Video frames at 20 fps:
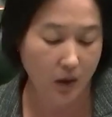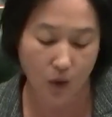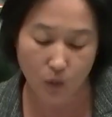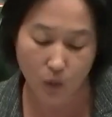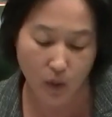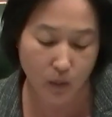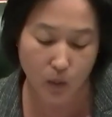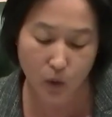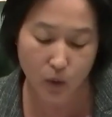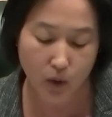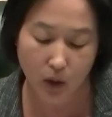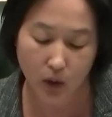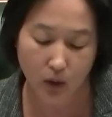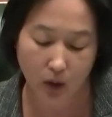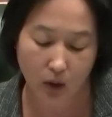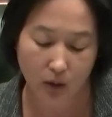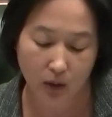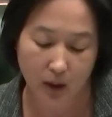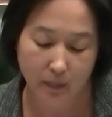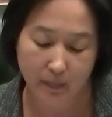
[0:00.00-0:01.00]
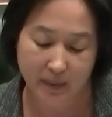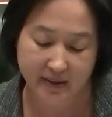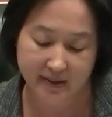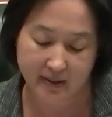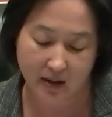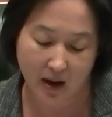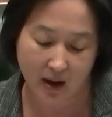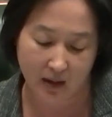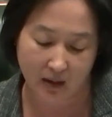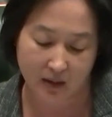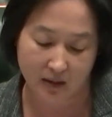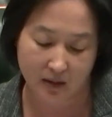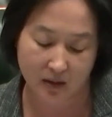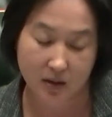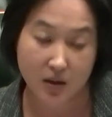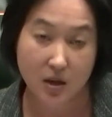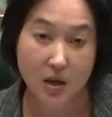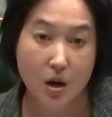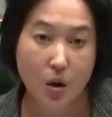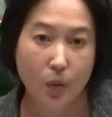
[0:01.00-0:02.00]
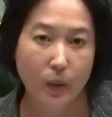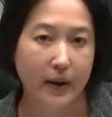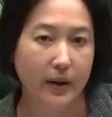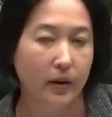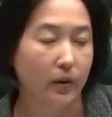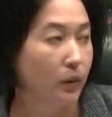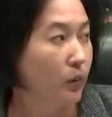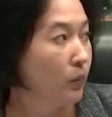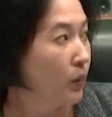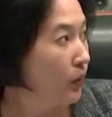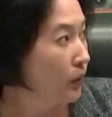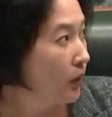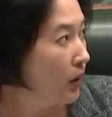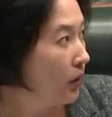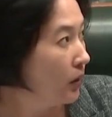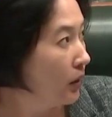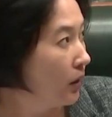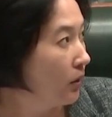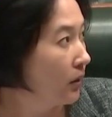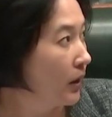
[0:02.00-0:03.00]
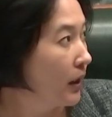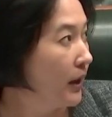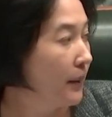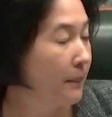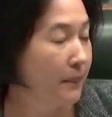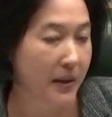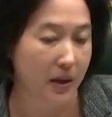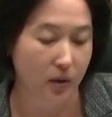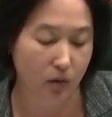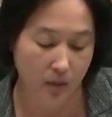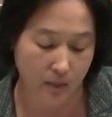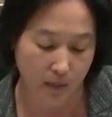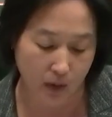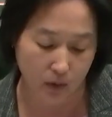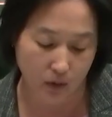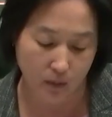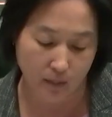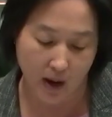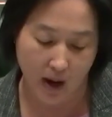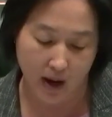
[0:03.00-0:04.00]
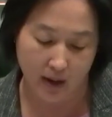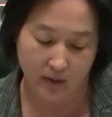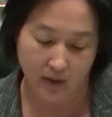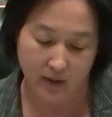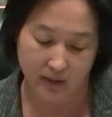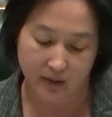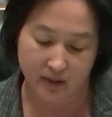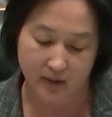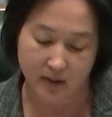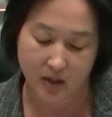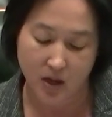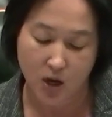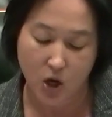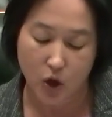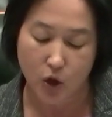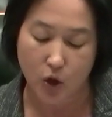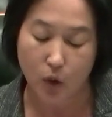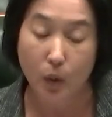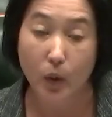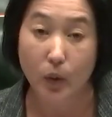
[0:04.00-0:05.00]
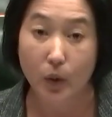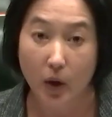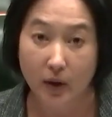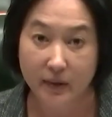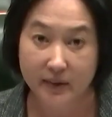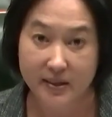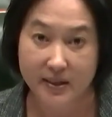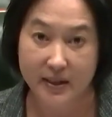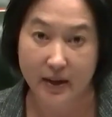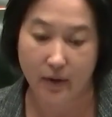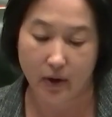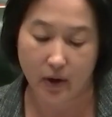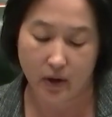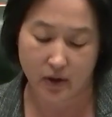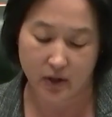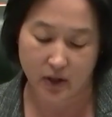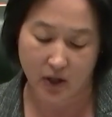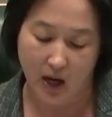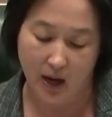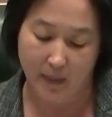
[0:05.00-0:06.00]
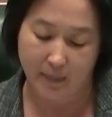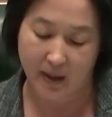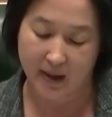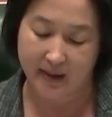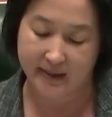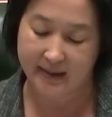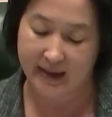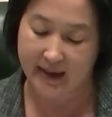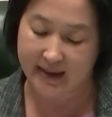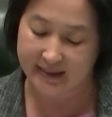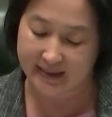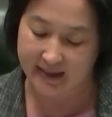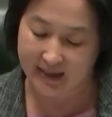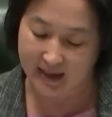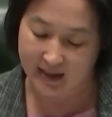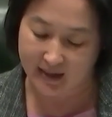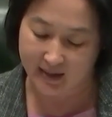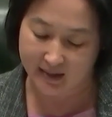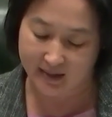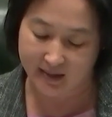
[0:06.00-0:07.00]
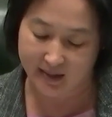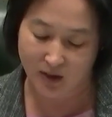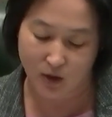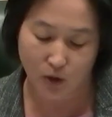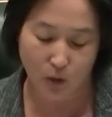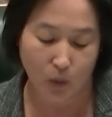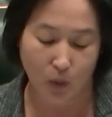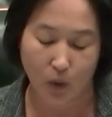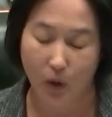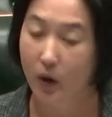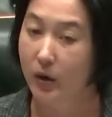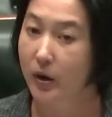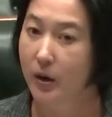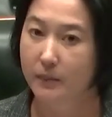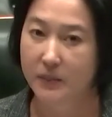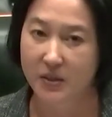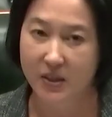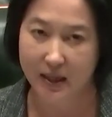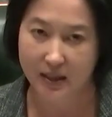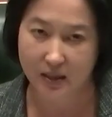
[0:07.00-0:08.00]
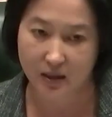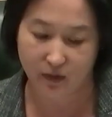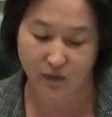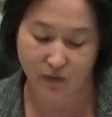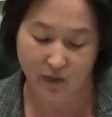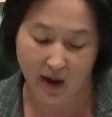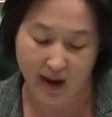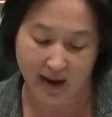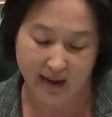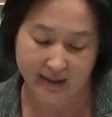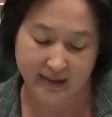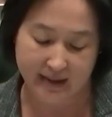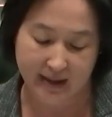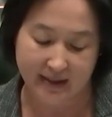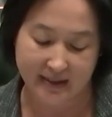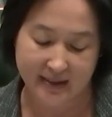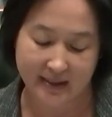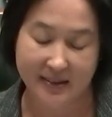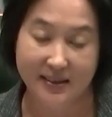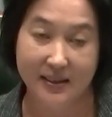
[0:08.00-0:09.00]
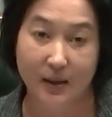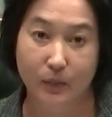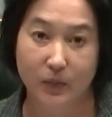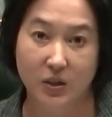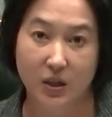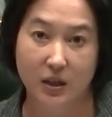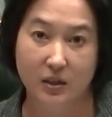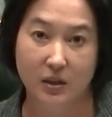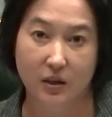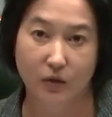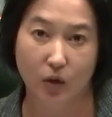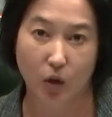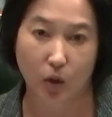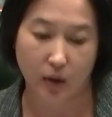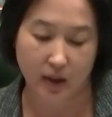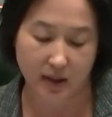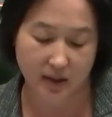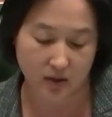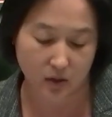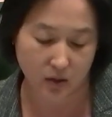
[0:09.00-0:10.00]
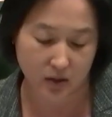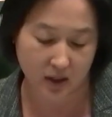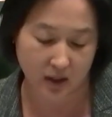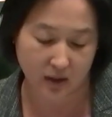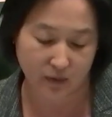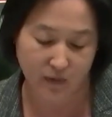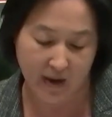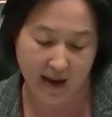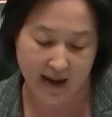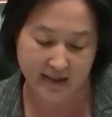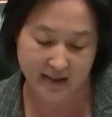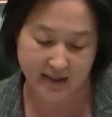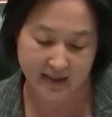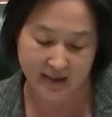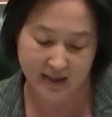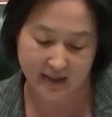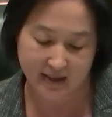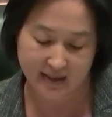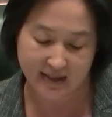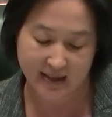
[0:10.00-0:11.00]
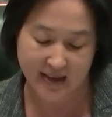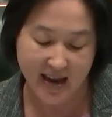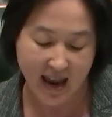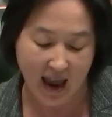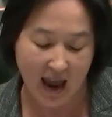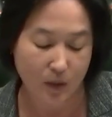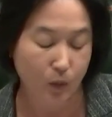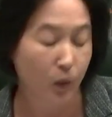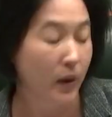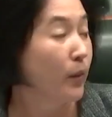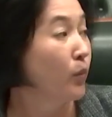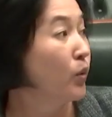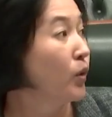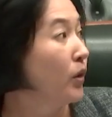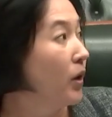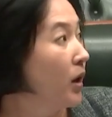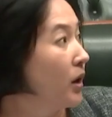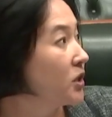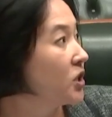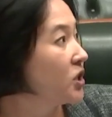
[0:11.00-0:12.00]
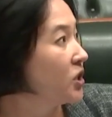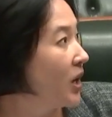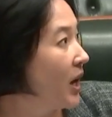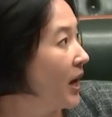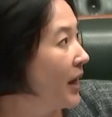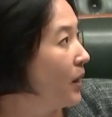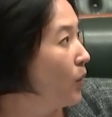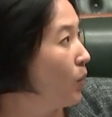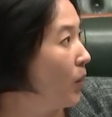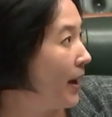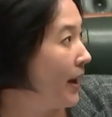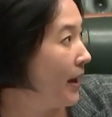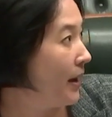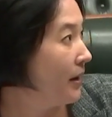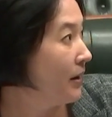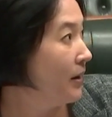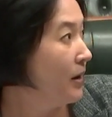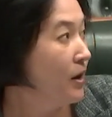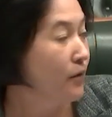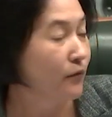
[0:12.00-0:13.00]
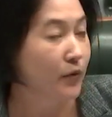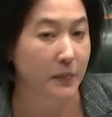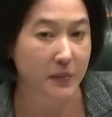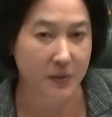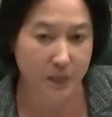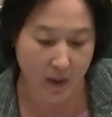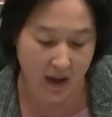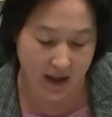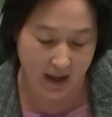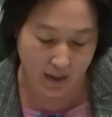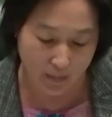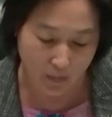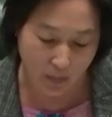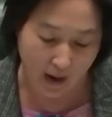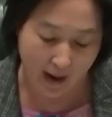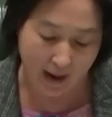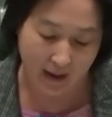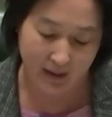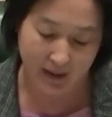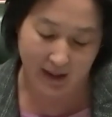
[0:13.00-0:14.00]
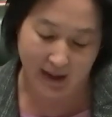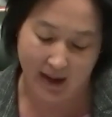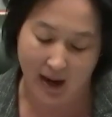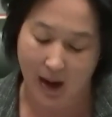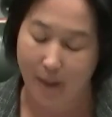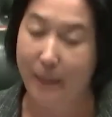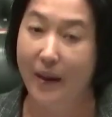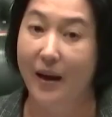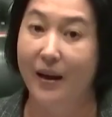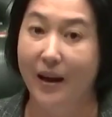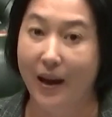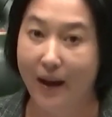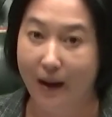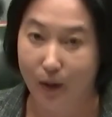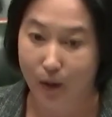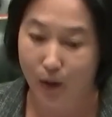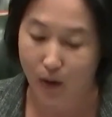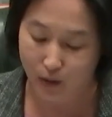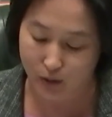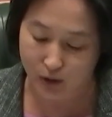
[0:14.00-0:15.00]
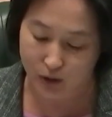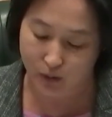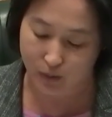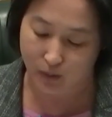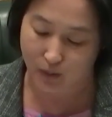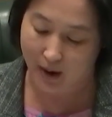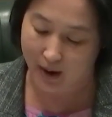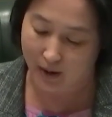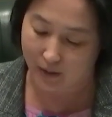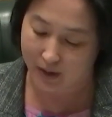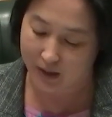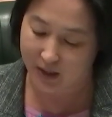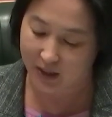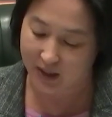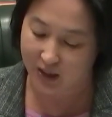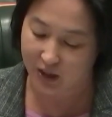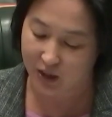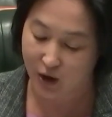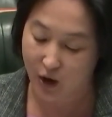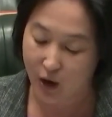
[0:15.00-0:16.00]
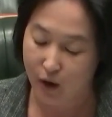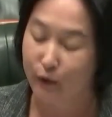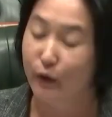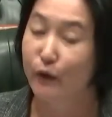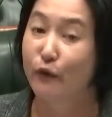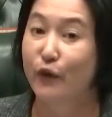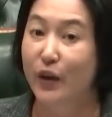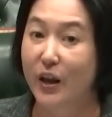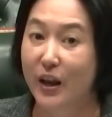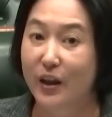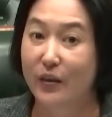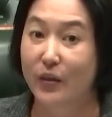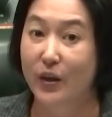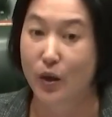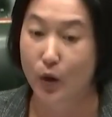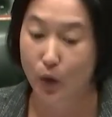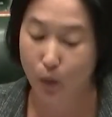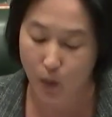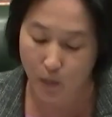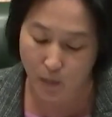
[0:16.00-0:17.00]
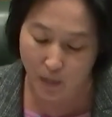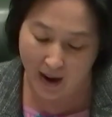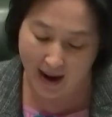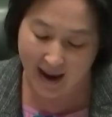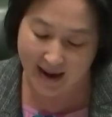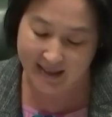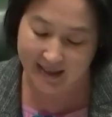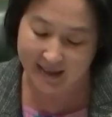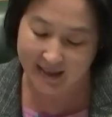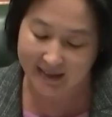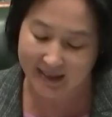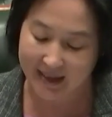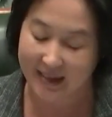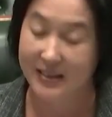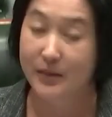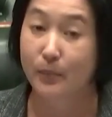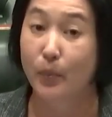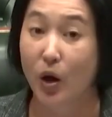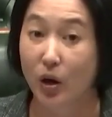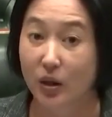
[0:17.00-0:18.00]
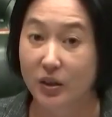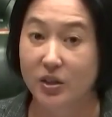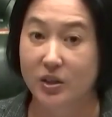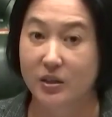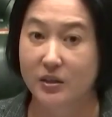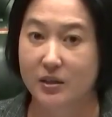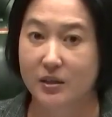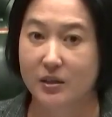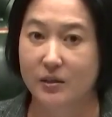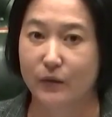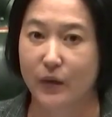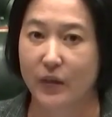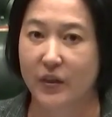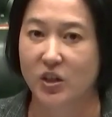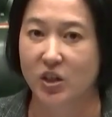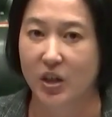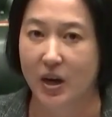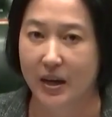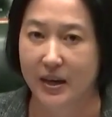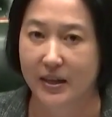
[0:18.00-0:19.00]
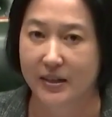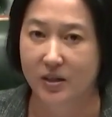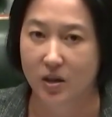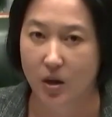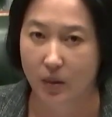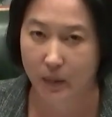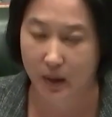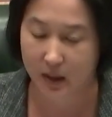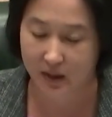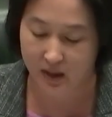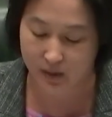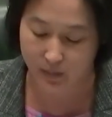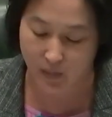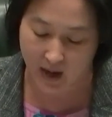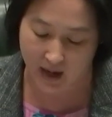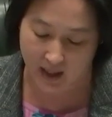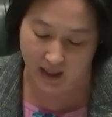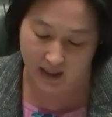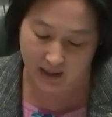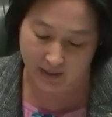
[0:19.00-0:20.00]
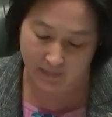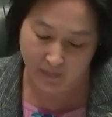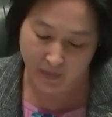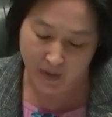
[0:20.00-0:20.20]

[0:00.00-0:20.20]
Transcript: We will no longer be silent. We will no longer be your model migrants. You will not stereotype us as geeks. You will not objectify us as the subject of your exotic fantasies. And we will not shy away from speaking proudly about our cultural heritage for fear that you will brand us as apologists for the Chinese Communist Party.